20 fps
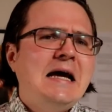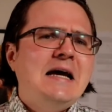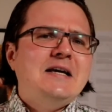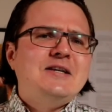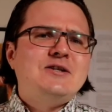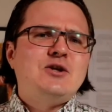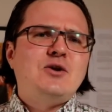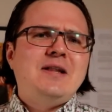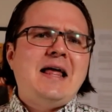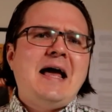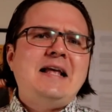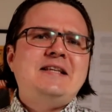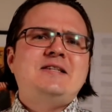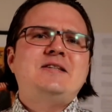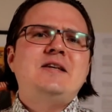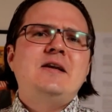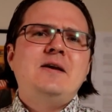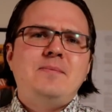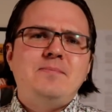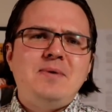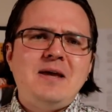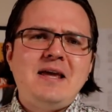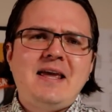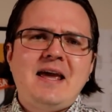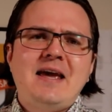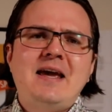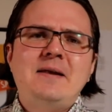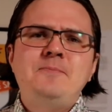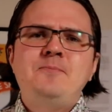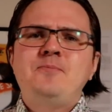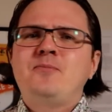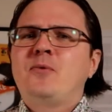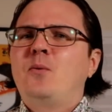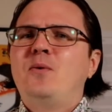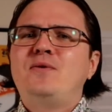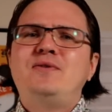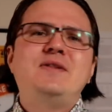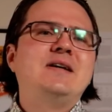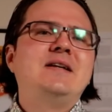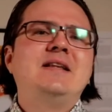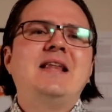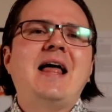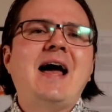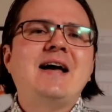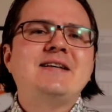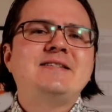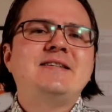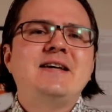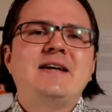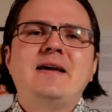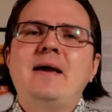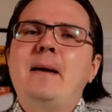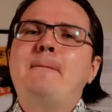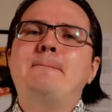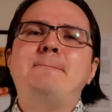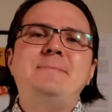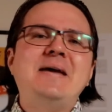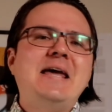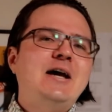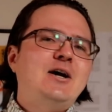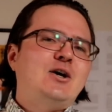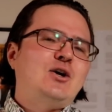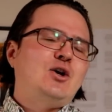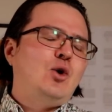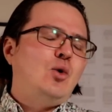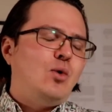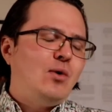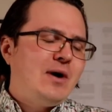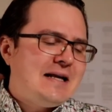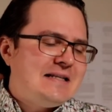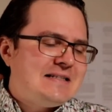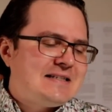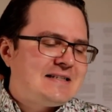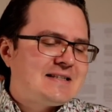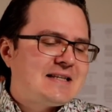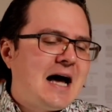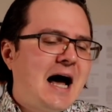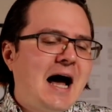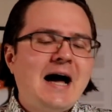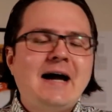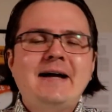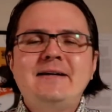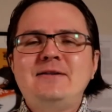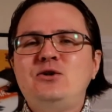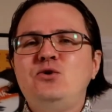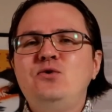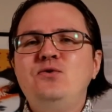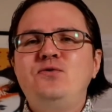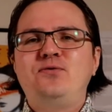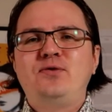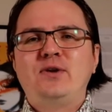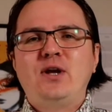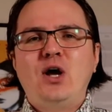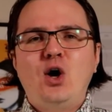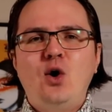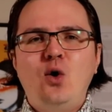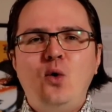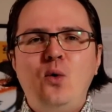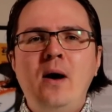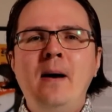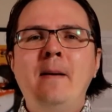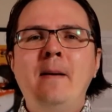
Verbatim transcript: So let's begin with the classic Bitcoin stock to flow